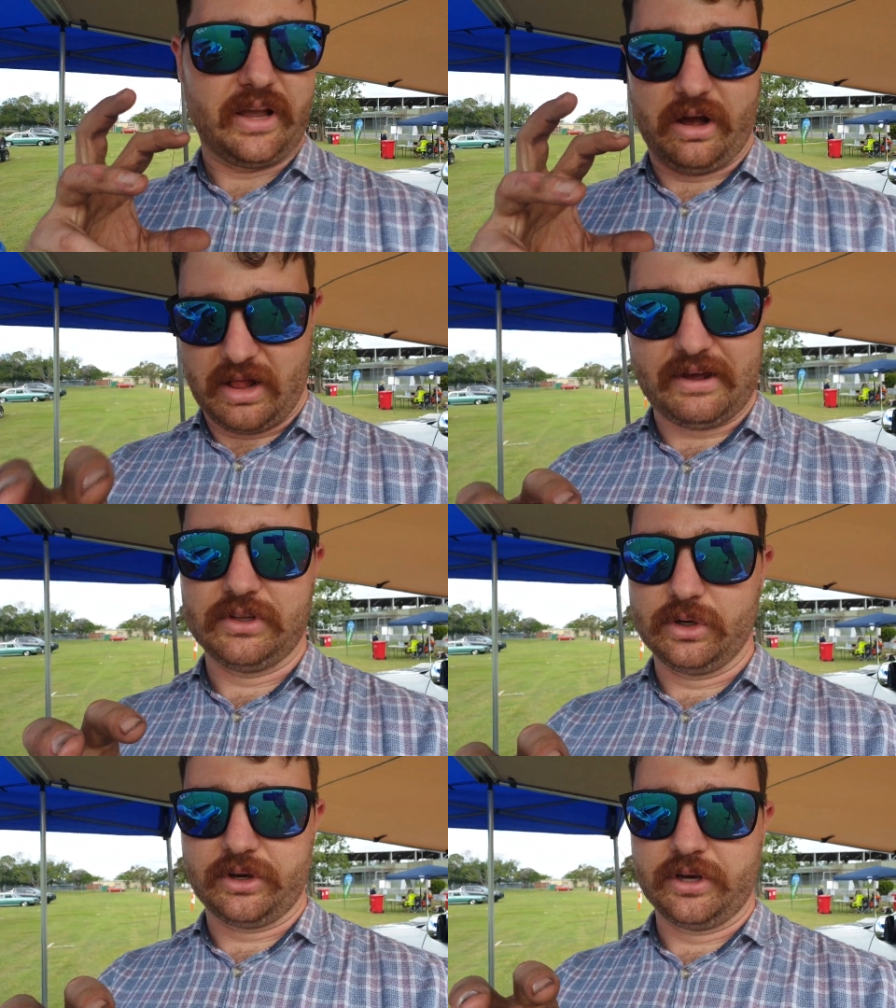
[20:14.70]
I'll have a
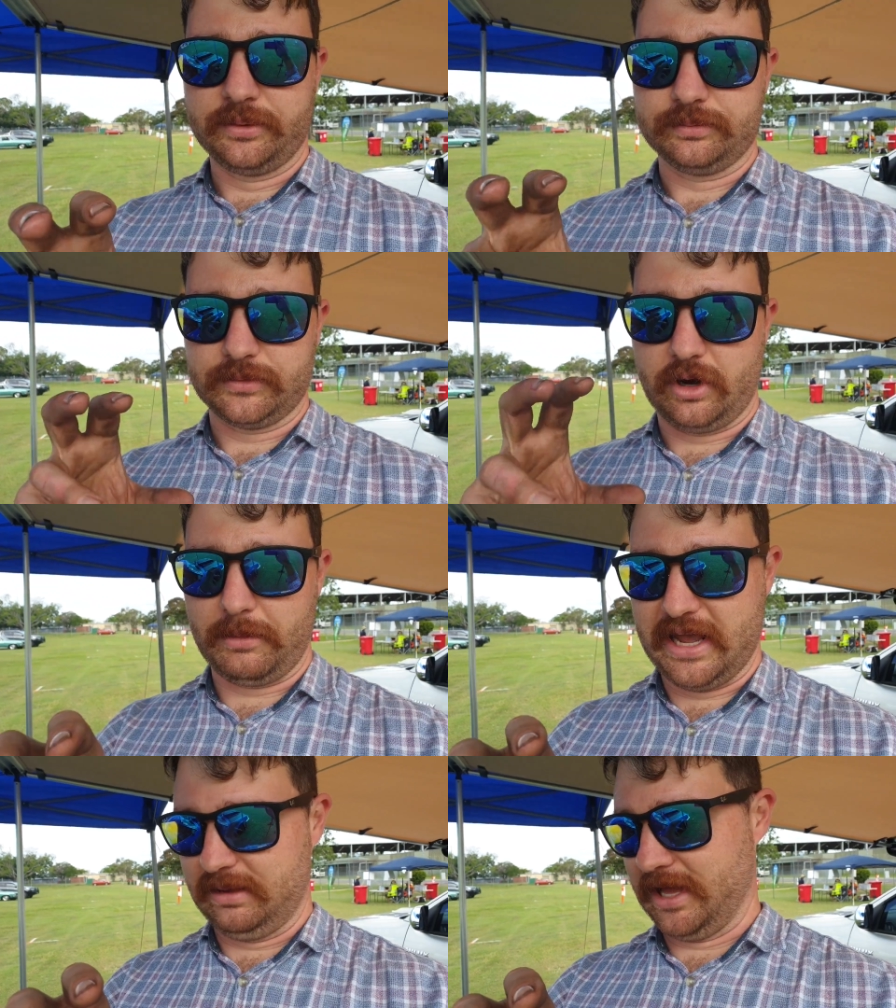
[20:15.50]
look on
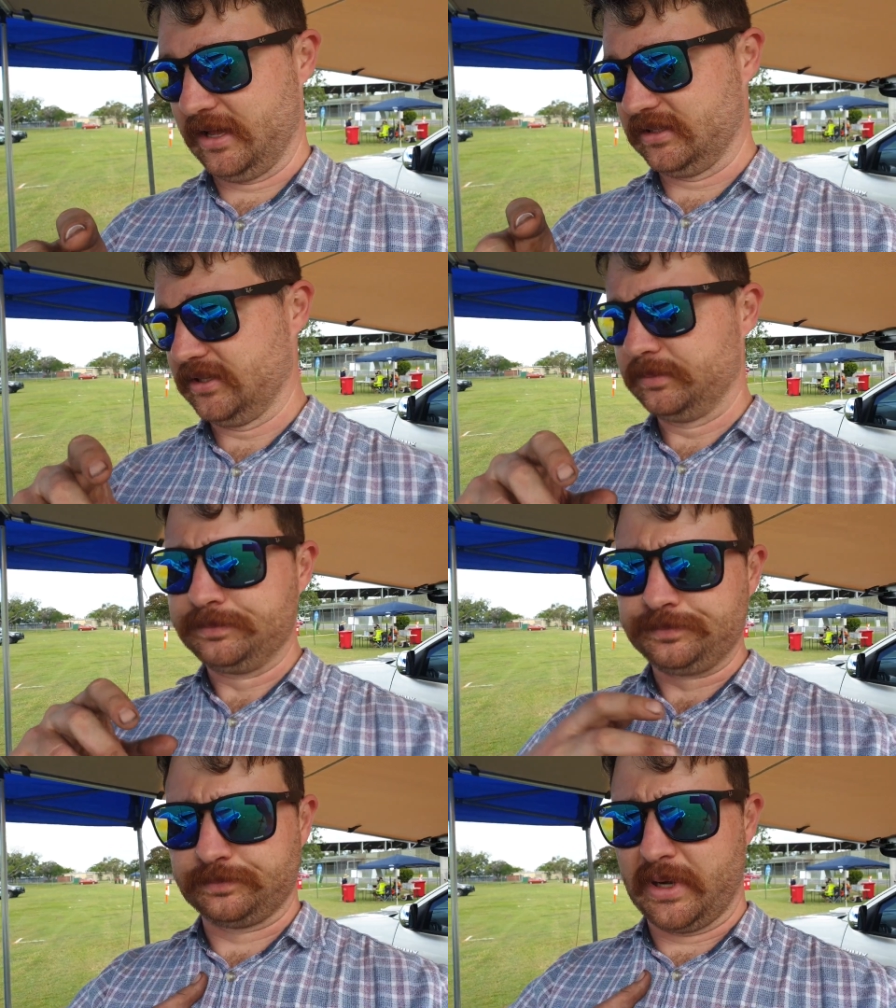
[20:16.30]
my emails.
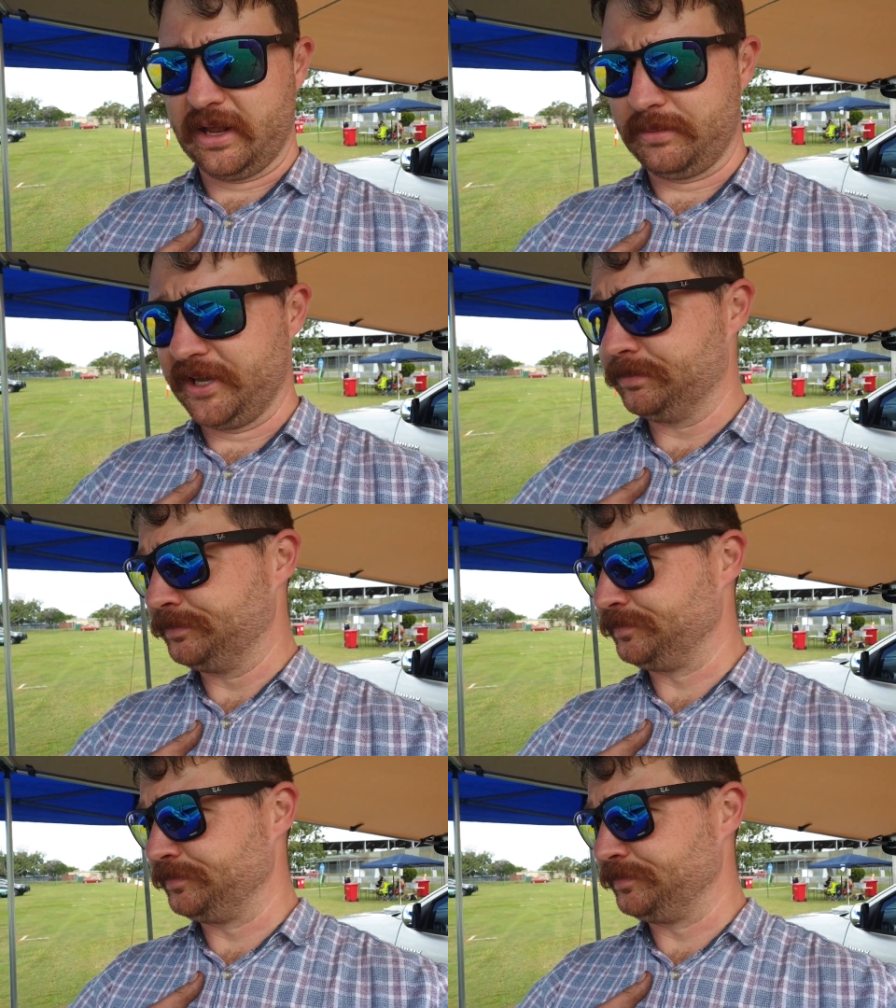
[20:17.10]
Pardon me.